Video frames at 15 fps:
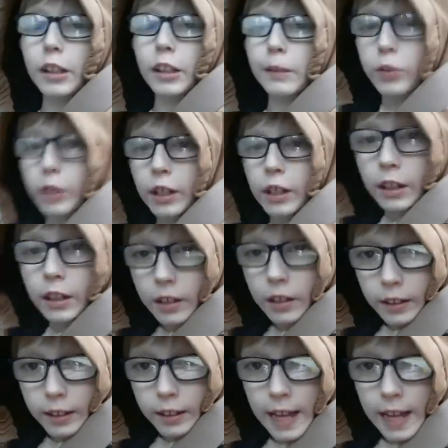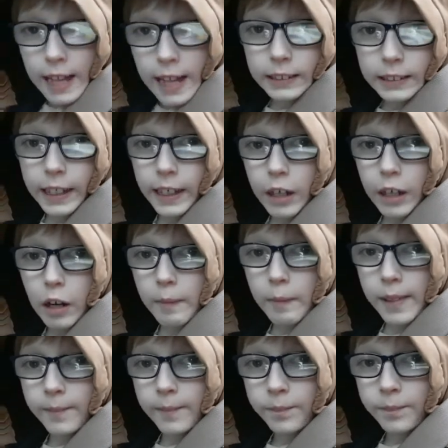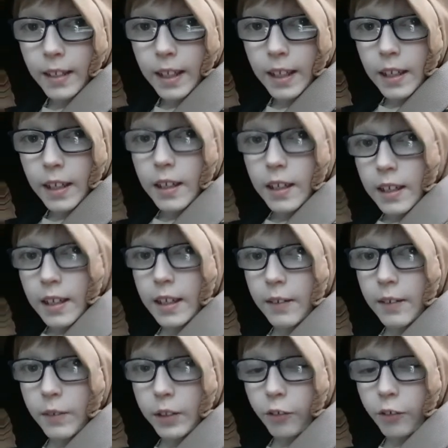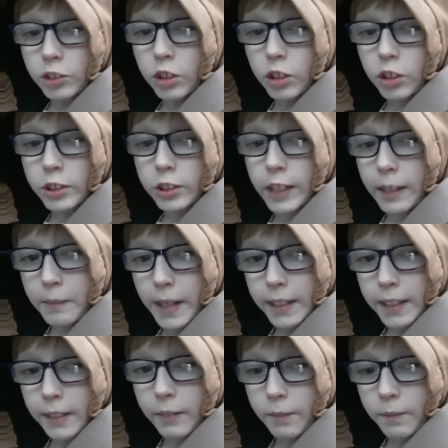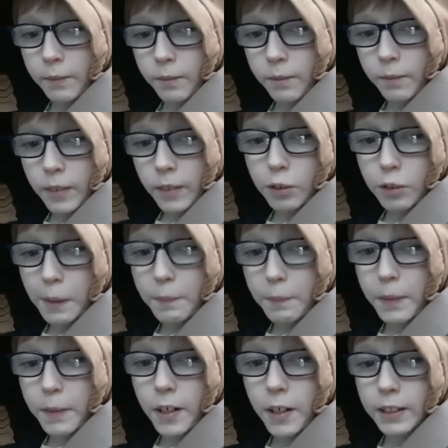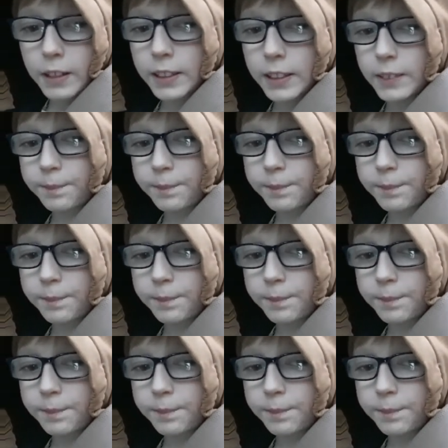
up doing a CAT scan on me. And when the results came back, they went to my parents.